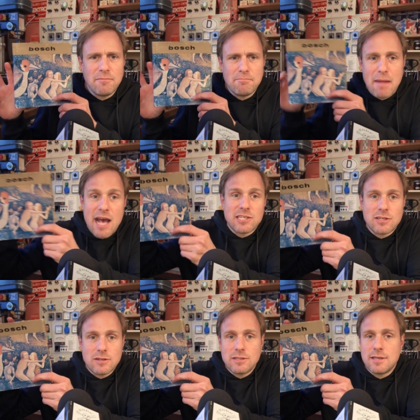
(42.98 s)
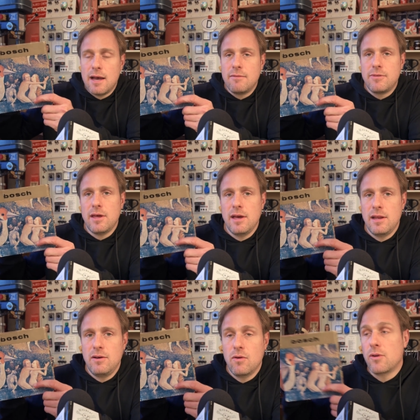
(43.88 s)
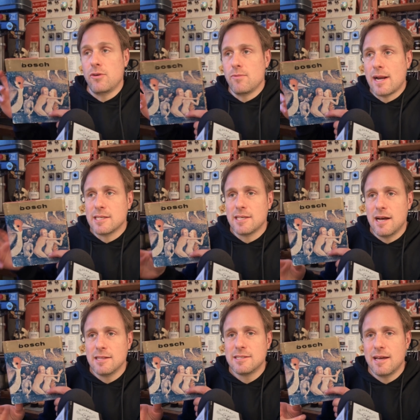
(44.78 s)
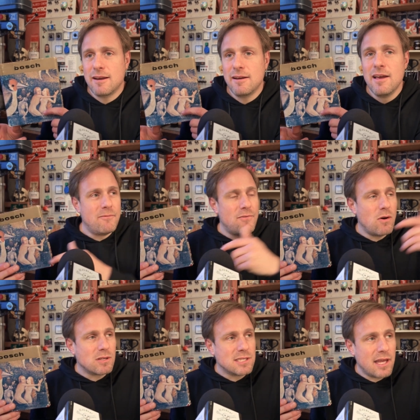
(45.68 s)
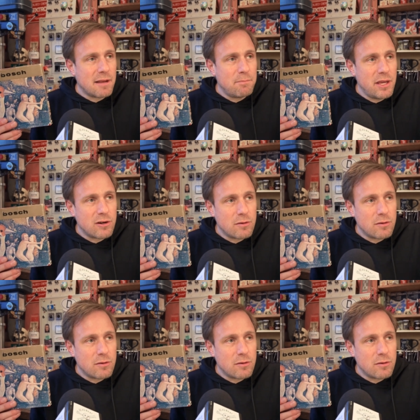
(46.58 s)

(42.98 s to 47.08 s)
masters of the Northern Renaissance, and folks like Peter